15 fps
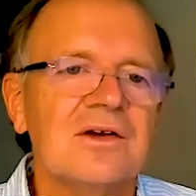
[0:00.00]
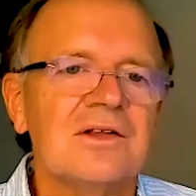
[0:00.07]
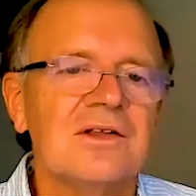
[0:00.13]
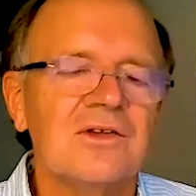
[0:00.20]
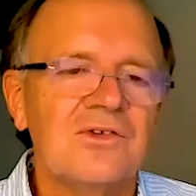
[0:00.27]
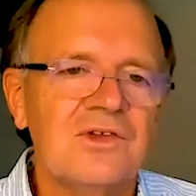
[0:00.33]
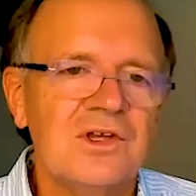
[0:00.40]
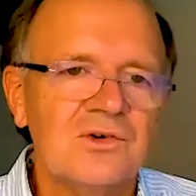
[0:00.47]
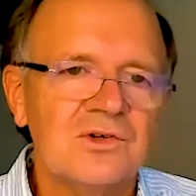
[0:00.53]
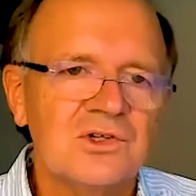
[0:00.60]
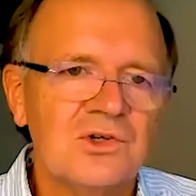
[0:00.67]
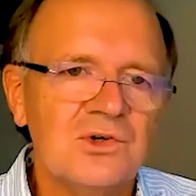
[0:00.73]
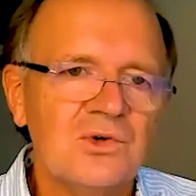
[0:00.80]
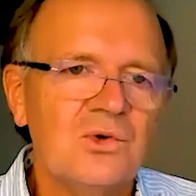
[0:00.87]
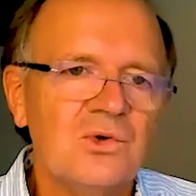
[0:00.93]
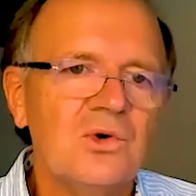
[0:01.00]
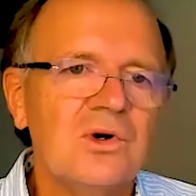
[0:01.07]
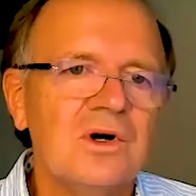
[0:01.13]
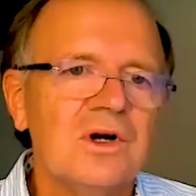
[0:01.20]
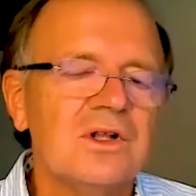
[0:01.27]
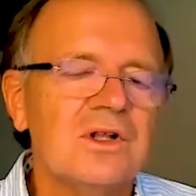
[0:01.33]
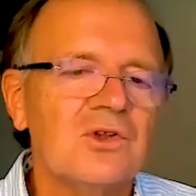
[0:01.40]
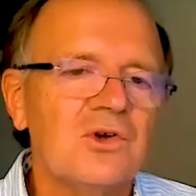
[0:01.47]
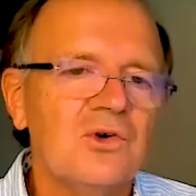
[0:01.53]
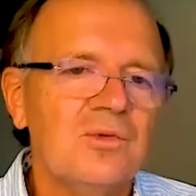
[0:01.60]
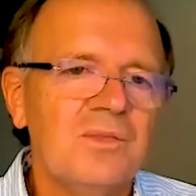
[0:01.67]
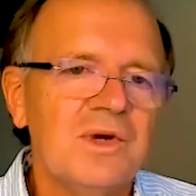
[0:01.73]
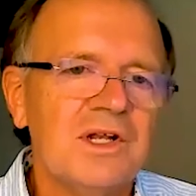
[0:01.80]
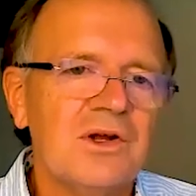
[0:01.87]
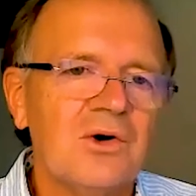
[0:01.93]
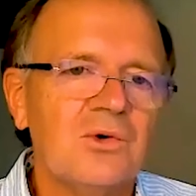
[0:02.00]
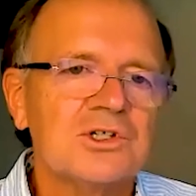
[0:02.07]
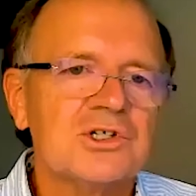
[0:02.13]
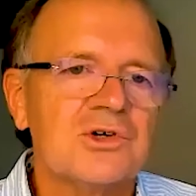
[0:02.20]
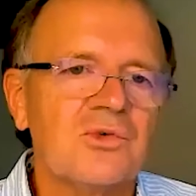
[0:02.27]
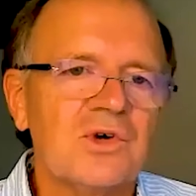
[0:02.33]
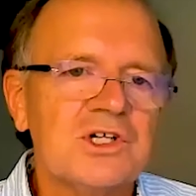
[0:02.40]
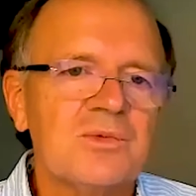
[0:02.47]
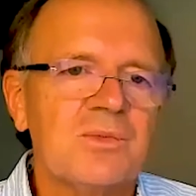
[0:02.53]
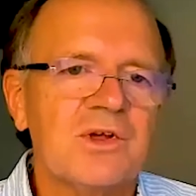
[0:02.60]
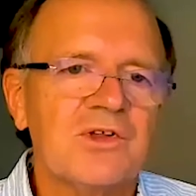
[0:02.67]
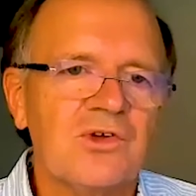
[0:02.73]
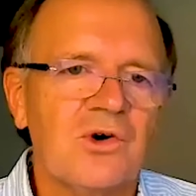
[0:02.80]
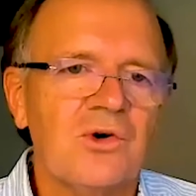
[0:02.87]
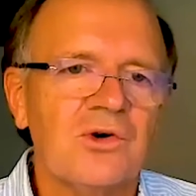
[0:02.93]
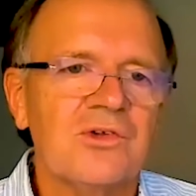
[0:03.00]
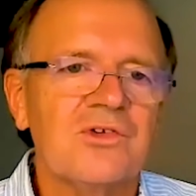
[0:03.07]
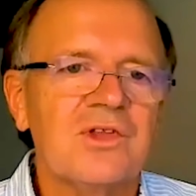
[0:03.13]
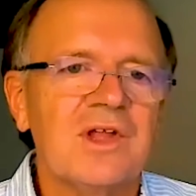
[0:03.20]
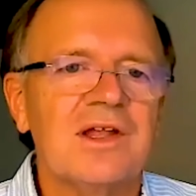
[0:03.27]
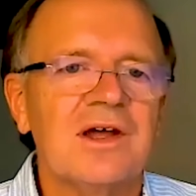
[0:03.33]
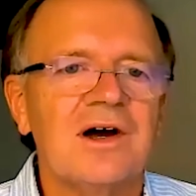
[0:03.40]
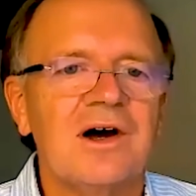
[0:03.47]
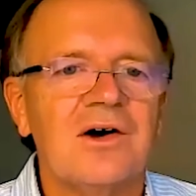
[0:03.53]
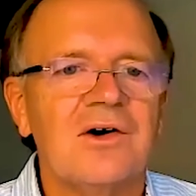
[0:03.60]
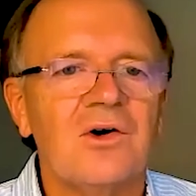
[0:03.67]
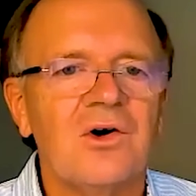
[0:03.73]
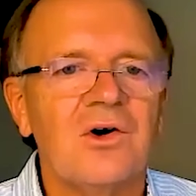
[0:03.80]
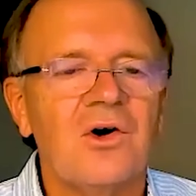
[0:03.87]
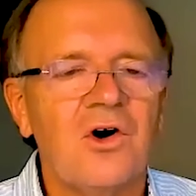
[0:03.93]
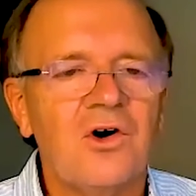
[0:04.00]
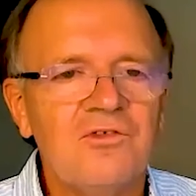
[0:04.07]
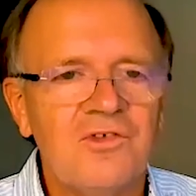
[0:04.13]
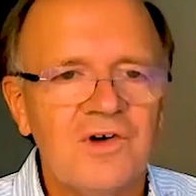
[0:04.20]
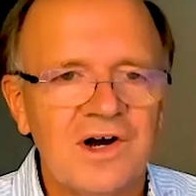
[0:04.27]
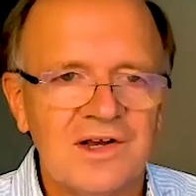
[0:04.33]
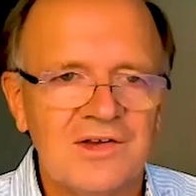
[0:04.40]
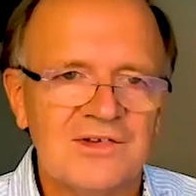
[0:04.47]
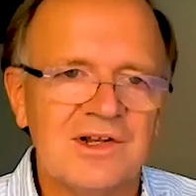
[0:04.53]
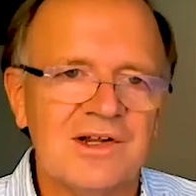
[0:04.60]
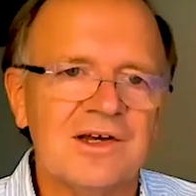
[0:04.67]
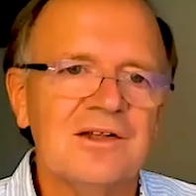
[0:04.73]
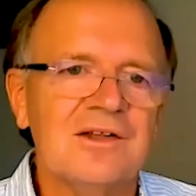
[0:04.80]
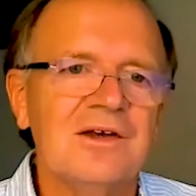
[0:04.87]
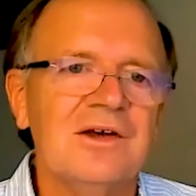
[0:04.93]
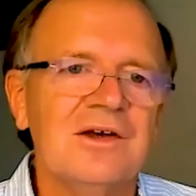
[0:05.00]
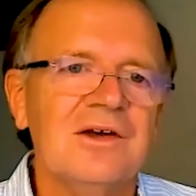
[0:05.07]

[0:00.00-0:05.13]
the CO2 to mid-ocean ridge basalts that are off Iceland,